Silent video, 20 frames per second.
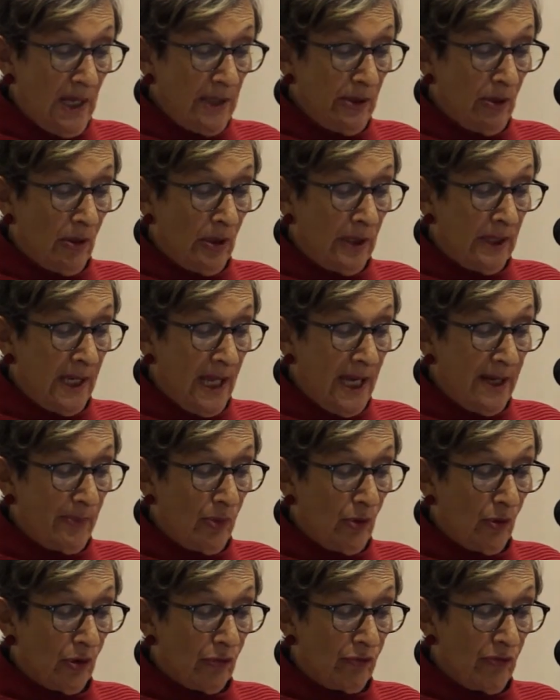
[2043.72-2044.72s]
might not
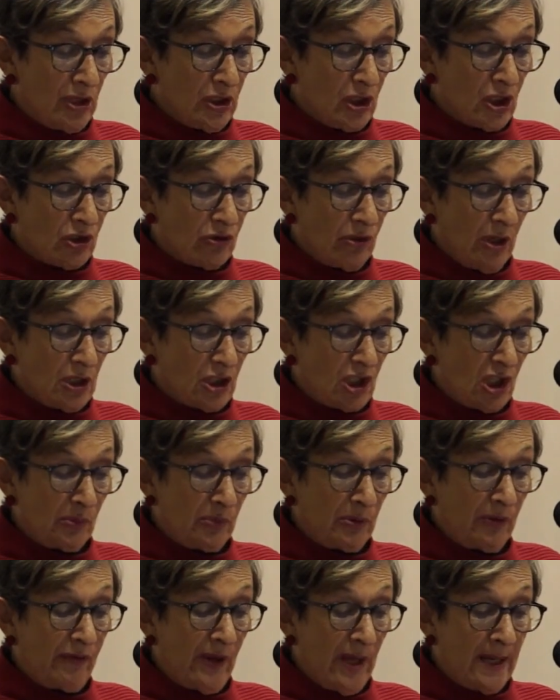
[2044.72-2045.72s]
enable the registrars
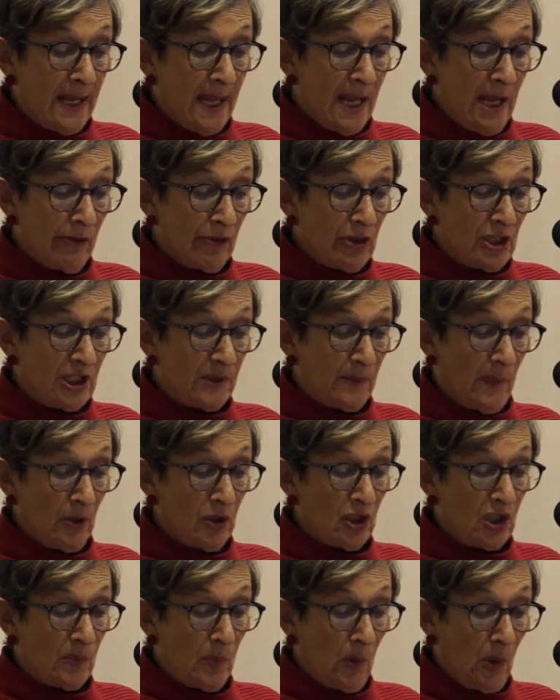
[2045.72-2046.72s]
to prevent
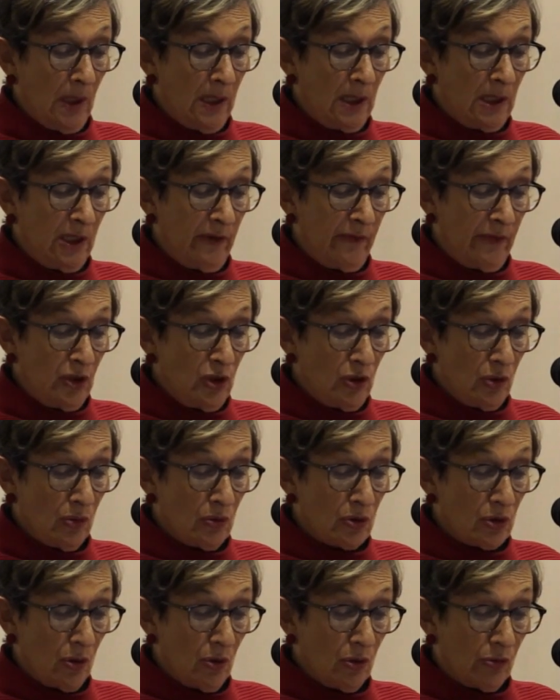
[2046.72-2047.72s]
irresponsible
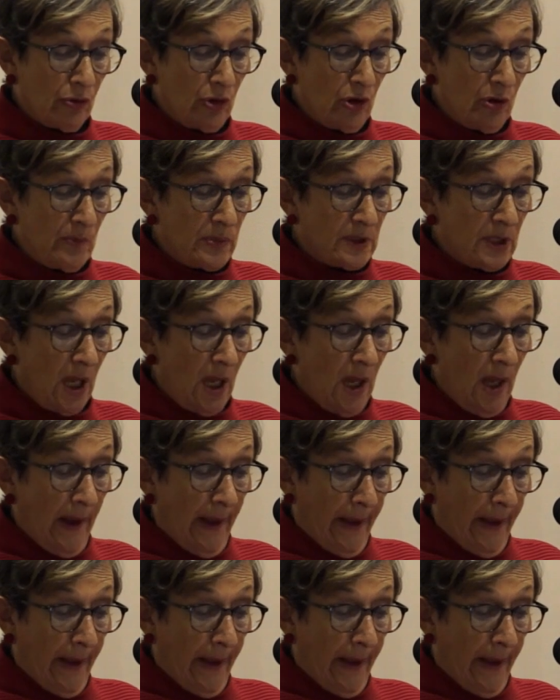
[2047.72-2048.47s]
individuals or groups